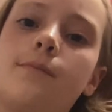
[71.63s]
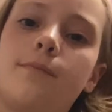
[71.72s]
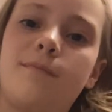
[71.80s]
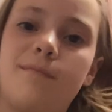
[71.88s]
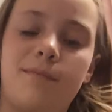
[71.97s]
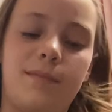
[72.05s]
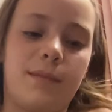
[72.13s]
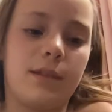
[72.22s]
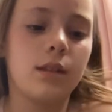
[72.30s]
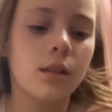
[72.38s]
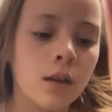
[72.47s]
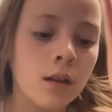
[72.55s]
Puma.
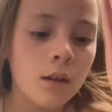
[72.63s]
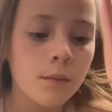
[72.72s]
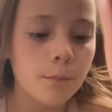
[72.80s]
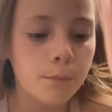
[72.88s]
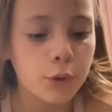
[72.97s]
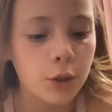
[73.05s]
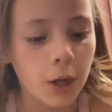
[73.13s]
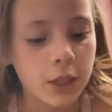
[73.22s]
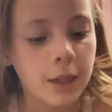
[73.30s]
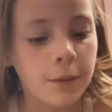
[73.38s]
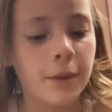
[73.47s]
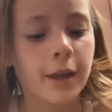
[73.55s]
Puma,
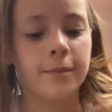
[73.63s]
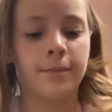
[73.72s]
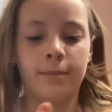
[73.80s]
same thing.